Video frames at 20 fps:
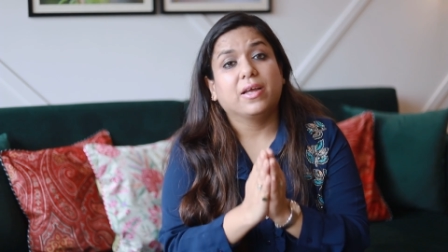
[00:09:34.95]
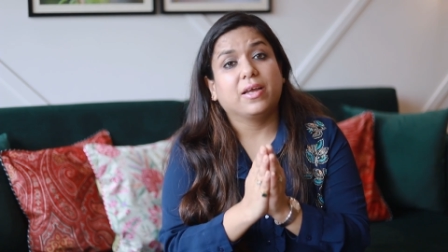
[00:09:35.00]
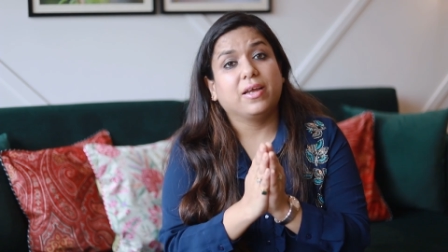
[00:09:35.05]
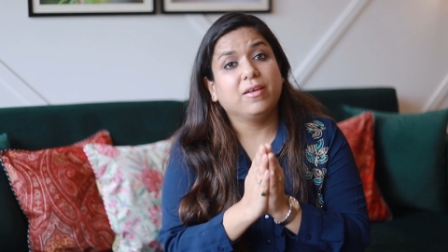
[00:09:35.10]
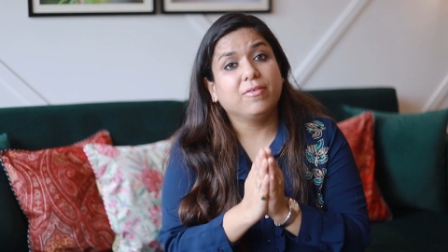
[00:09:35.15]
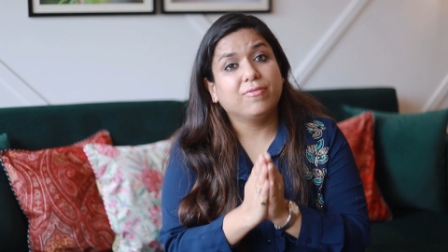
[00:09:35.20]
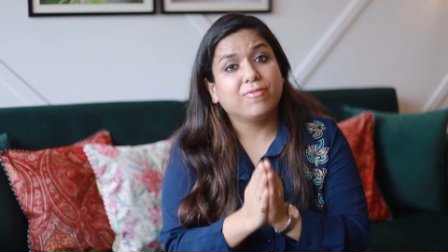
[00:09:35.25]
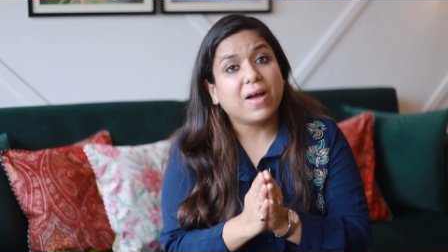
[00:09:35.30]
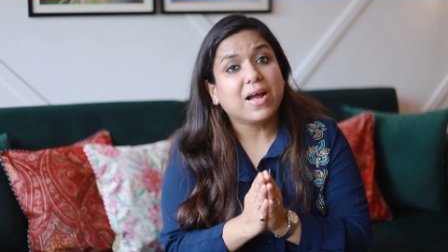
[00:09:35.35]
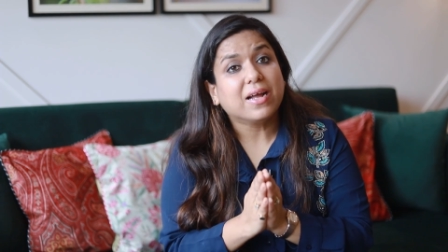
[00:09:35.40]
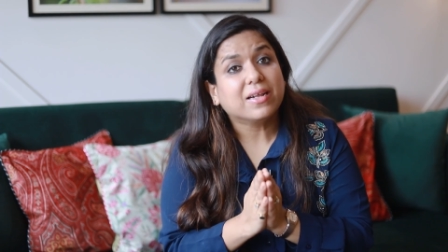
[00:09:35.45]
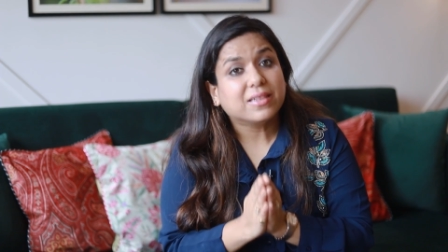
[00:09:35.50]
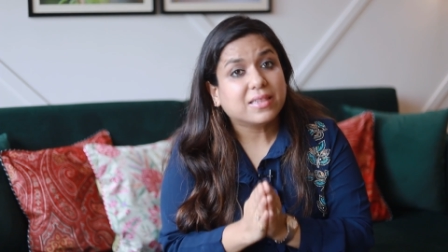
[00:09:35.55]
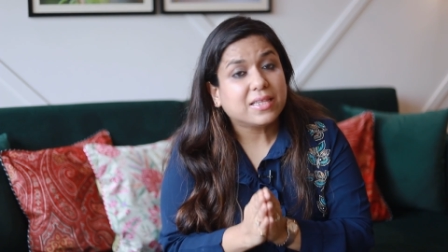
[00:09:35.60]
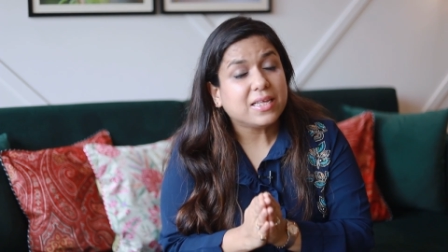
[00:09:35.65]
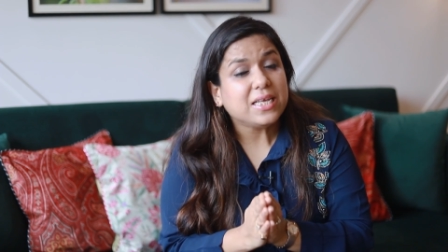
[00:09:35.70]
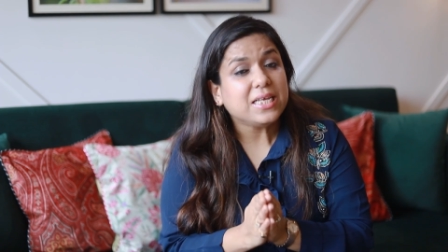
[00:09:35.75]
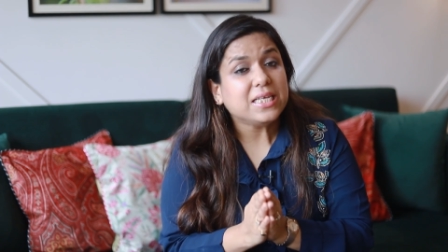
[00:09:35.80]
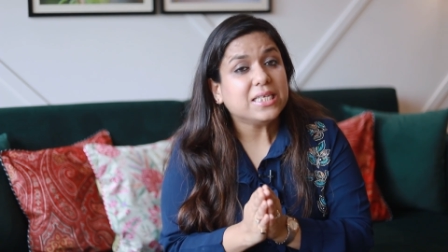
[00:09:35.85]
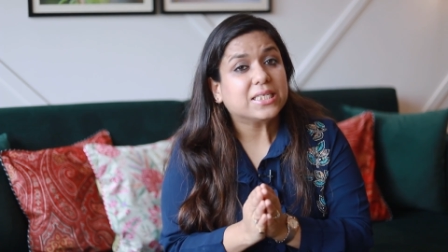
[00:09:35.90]
In fact,
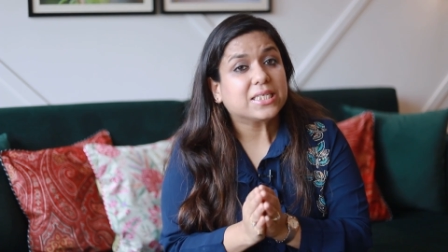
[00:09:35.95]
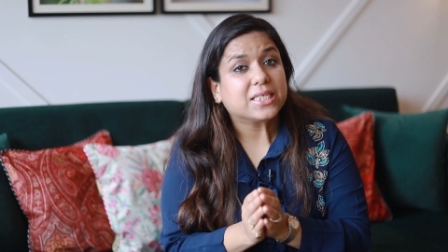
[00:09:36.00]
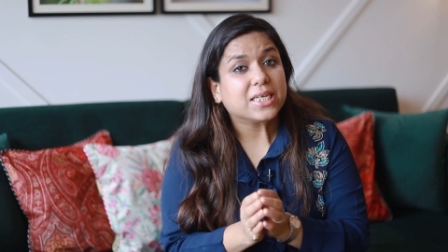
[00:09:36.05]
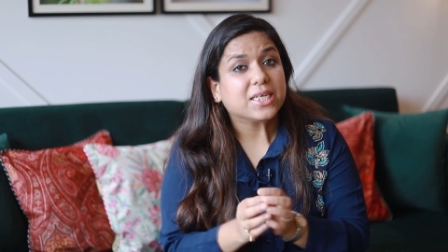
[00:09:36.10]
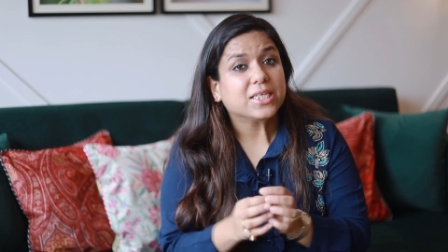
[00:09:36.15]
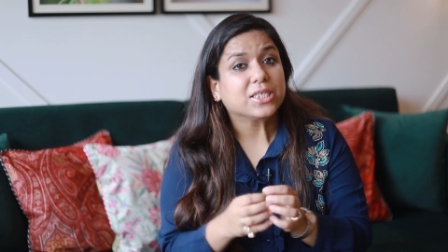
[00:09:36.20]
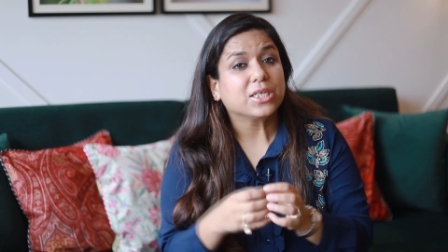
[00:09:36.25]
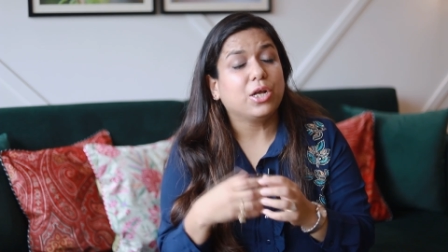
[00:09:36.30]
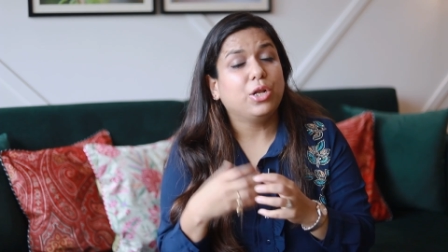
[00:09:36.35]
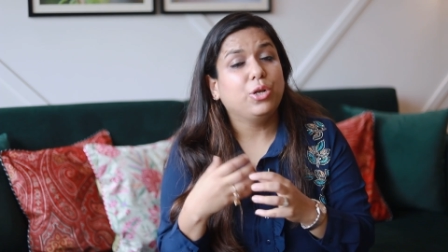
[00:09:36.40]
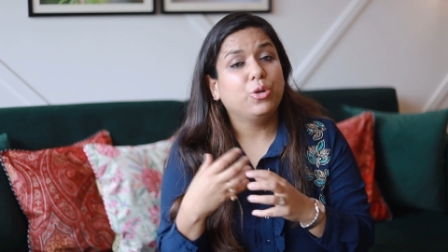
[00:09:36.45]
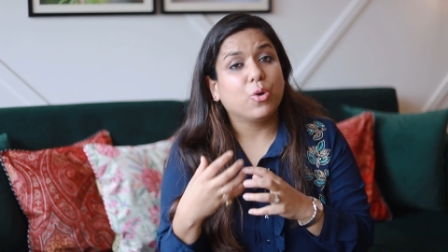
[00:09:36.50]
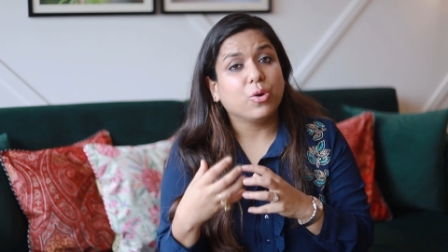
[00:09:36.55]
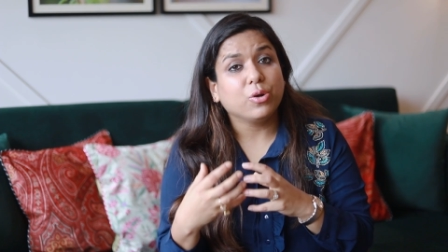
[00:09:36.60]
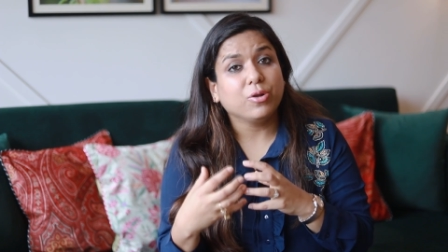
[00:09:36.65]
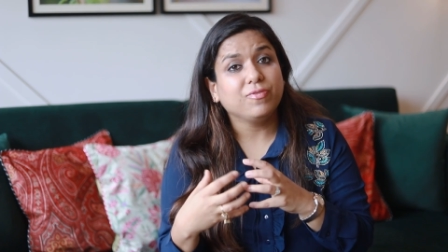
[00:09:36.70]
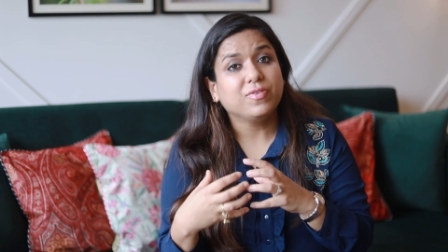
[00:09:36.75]
these days a lot